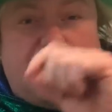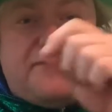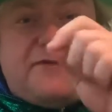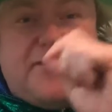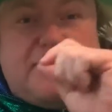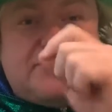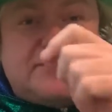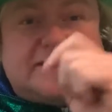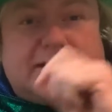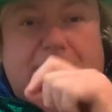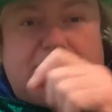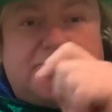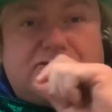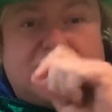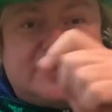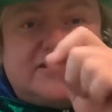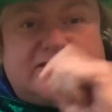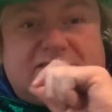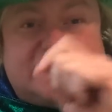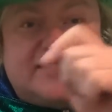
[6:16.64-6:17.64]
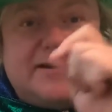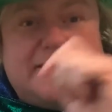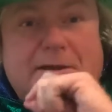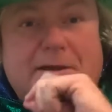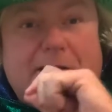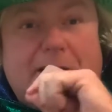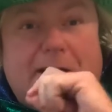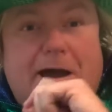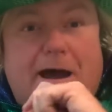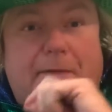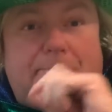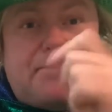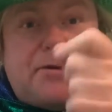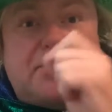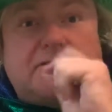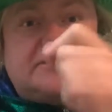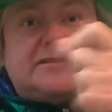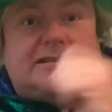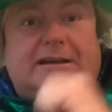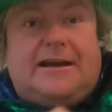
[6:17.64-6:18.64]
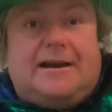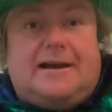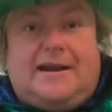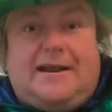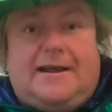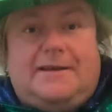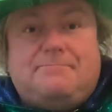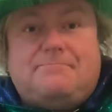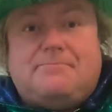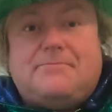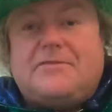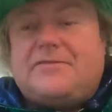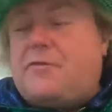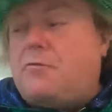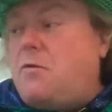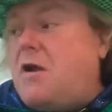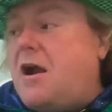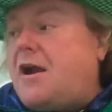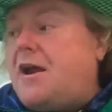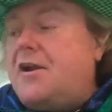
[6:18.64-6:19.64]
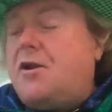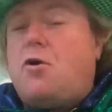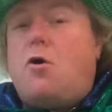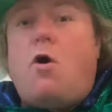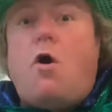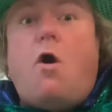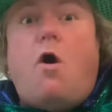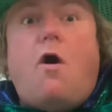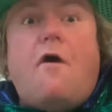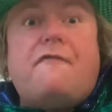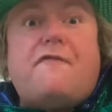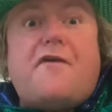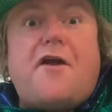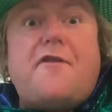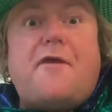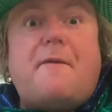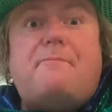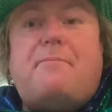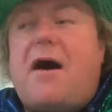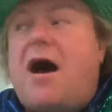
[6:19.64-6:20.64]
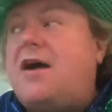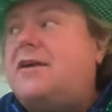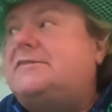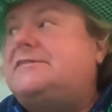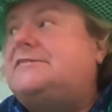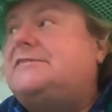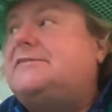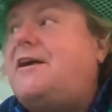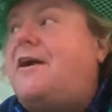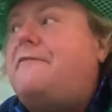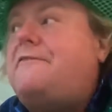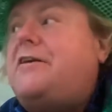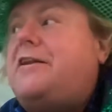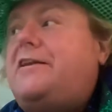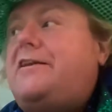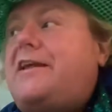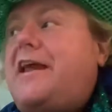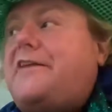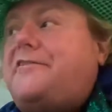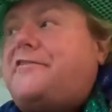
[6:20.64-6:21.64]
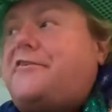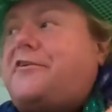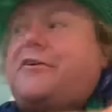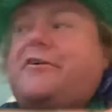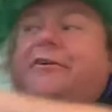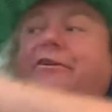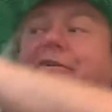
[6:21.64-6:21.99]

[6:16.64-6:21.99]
if he was addressed personally. So we're going to go over the parts of a letter.